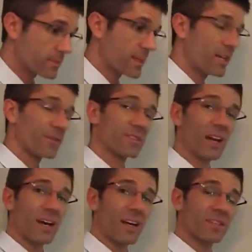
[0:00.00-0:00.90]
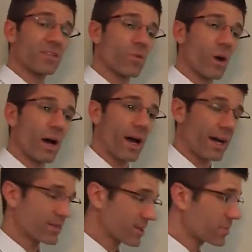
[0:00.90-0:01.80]
And if it's not x and y,
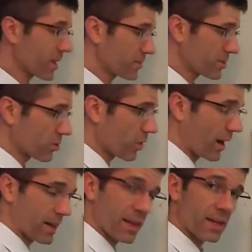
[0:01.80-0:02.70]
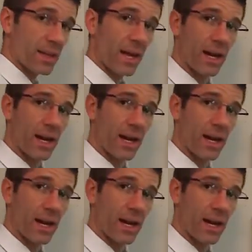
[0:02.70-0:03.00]
I sometimes still write it like that,